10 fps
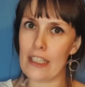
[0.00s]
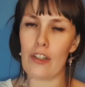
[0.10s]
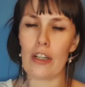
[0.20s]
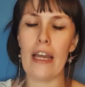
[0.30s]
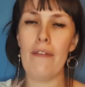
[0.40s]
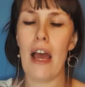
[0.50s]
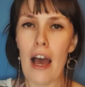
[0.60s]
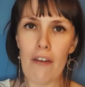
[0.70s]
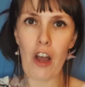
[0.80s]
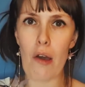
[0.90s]
Okay,
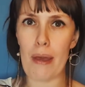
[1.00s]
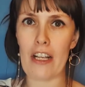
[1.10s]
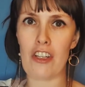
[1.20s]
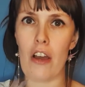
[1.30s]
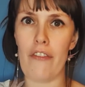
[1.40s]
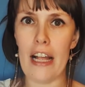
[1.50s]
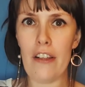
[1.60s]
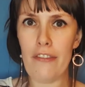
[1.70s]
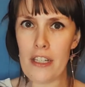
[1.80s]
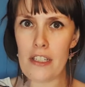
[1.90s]
I've got a picture of an
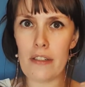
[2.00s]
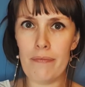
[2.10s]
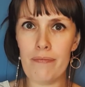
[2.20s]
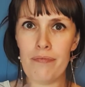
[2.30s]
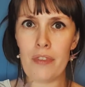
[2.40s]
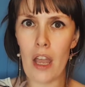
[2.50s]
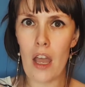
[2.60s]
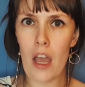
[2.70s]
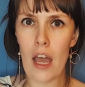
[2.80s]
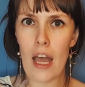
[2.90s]
elephant
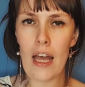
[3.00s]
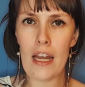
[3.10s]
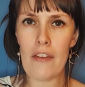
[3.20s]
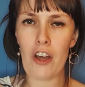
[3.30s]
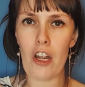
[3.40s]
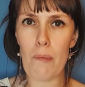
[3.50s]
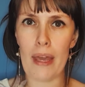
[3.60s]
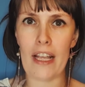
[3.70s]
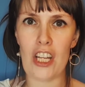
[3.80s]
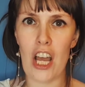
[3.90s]
and I've got a
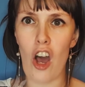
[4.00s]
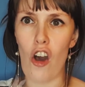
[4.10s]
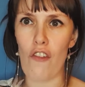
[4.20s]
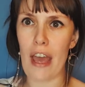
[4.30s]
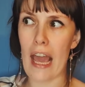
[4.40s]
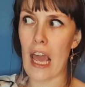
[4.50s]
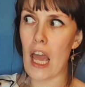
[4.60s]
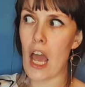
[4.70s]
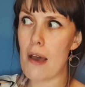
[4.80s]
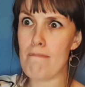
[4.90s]
picture of a
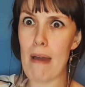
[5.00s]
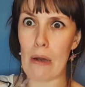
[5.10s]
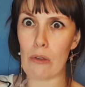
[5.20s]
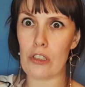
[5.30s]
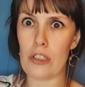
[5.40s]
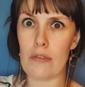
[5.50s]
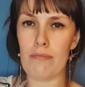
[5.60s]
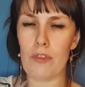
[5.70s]
mouse.